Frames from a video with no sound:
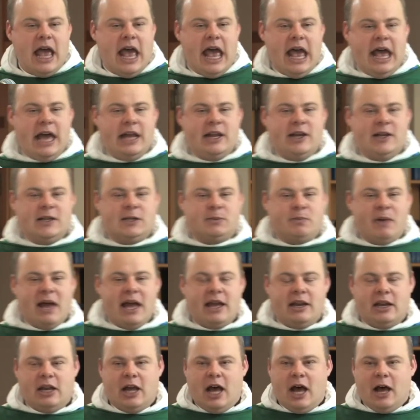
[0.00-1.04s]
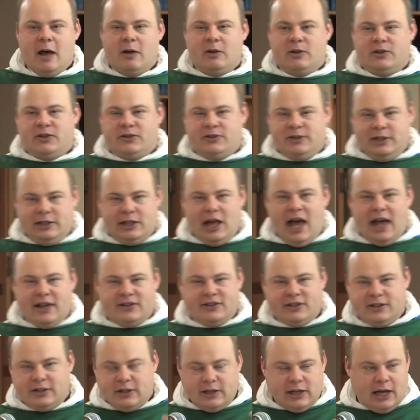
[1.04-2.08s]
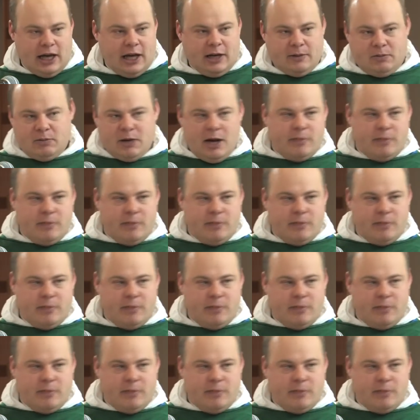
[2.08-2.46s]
and he spent uh, the last uh,